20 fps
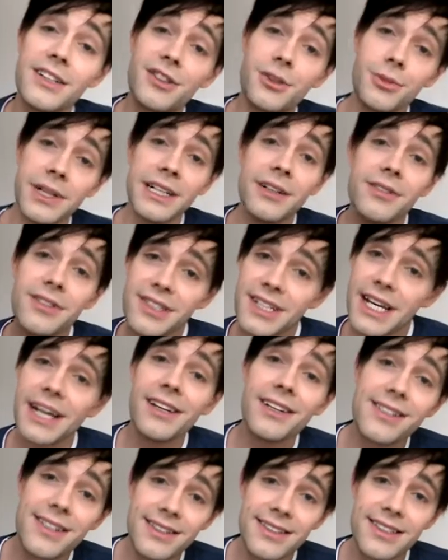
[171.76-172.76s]
A Torino
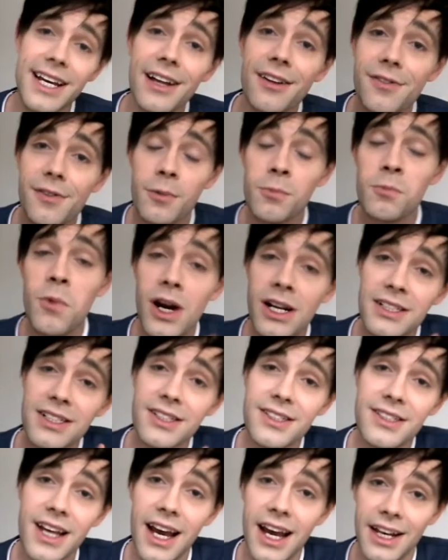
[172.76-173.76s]
scale is a scale from 1
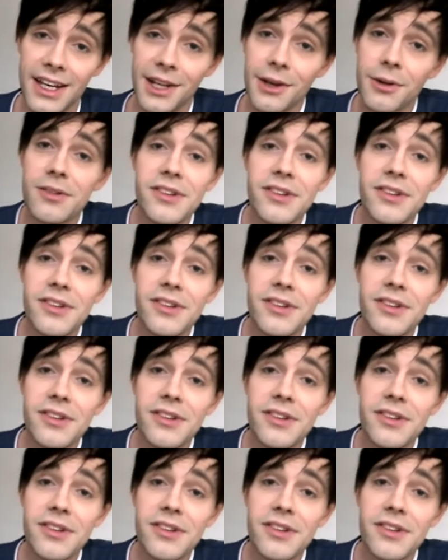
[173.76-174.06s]
to 10,